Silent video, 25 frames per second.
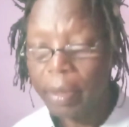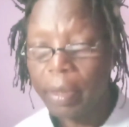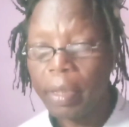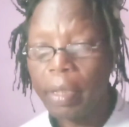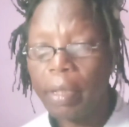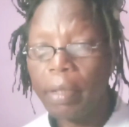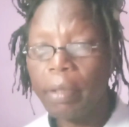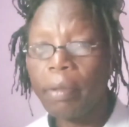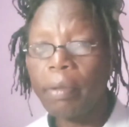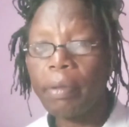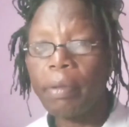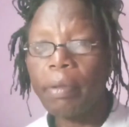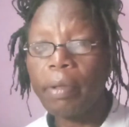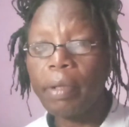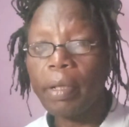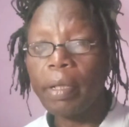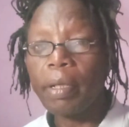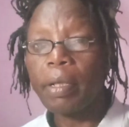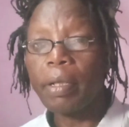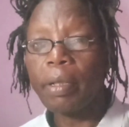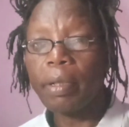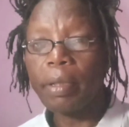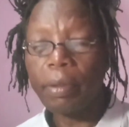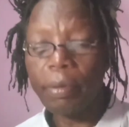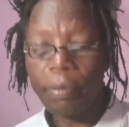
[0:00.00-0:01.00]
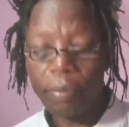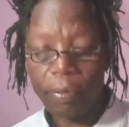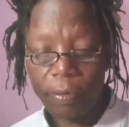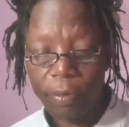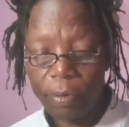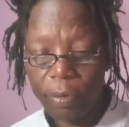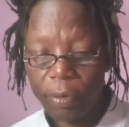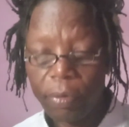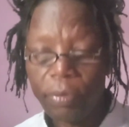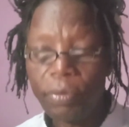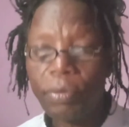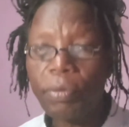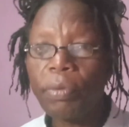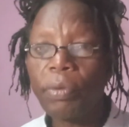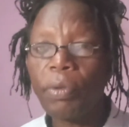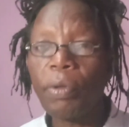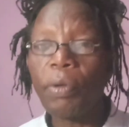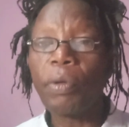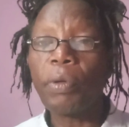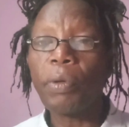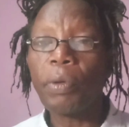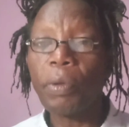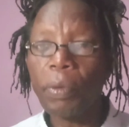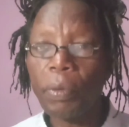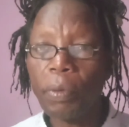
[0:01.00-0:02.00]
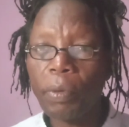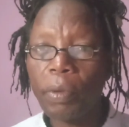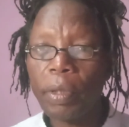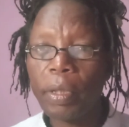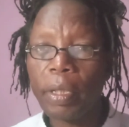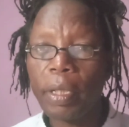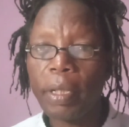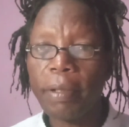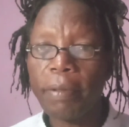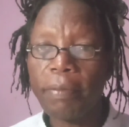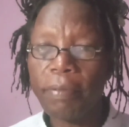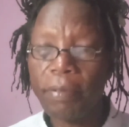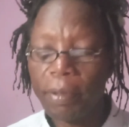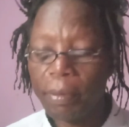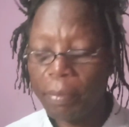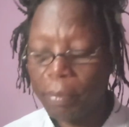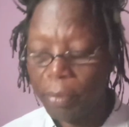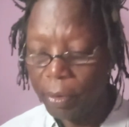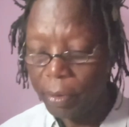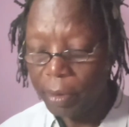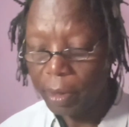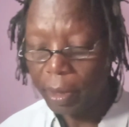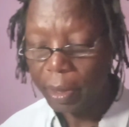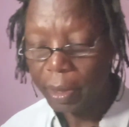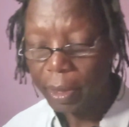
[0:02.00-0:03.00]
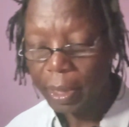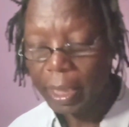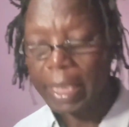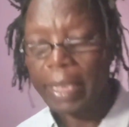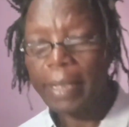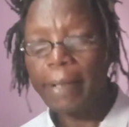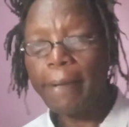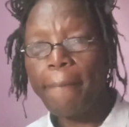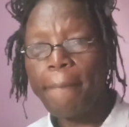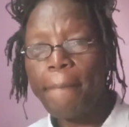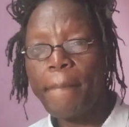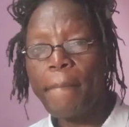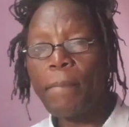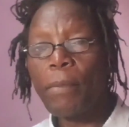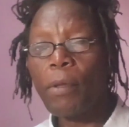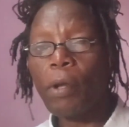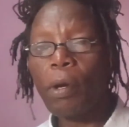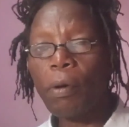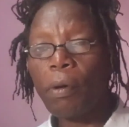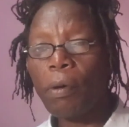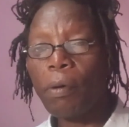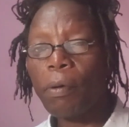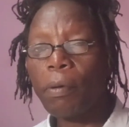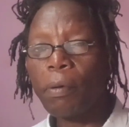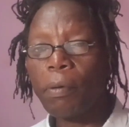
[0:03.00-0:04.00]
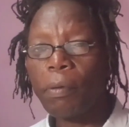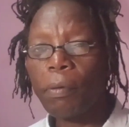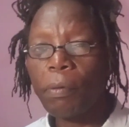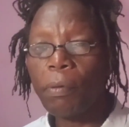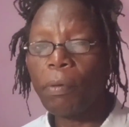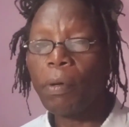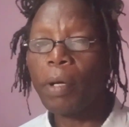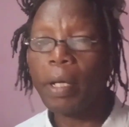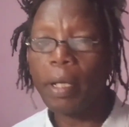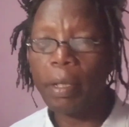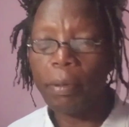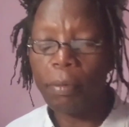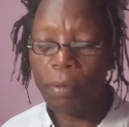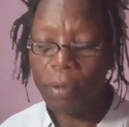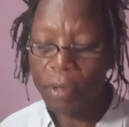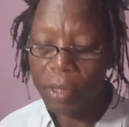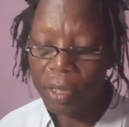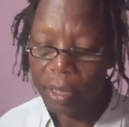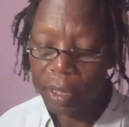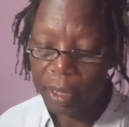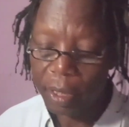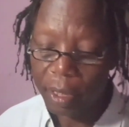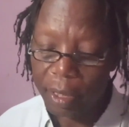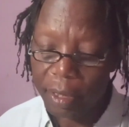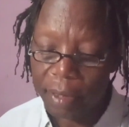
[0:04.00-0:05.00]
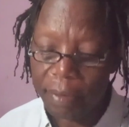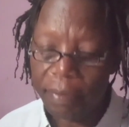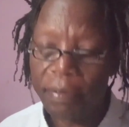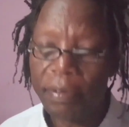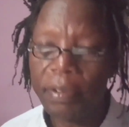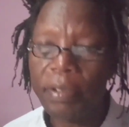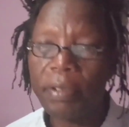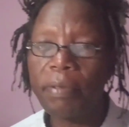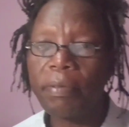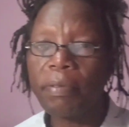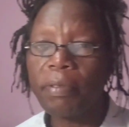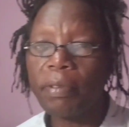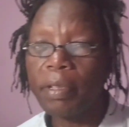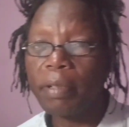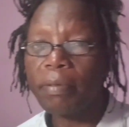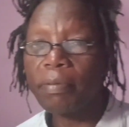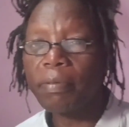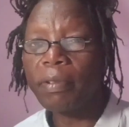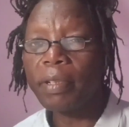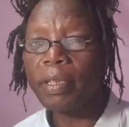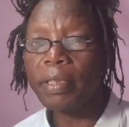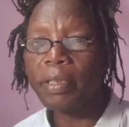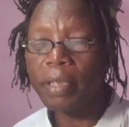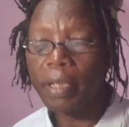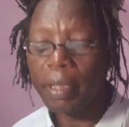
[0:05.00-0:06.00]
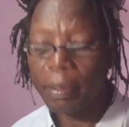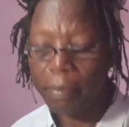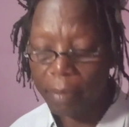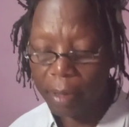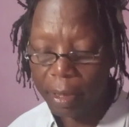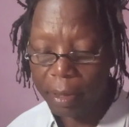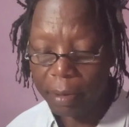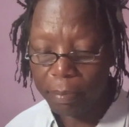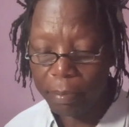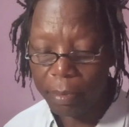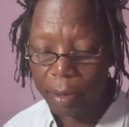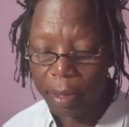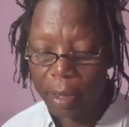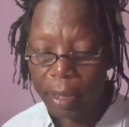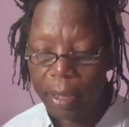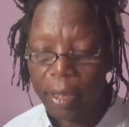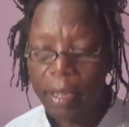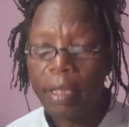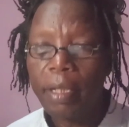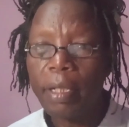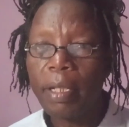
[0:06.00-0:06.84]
Now, for those who don't know what a fermion is, or who are watching this video for the first time, let me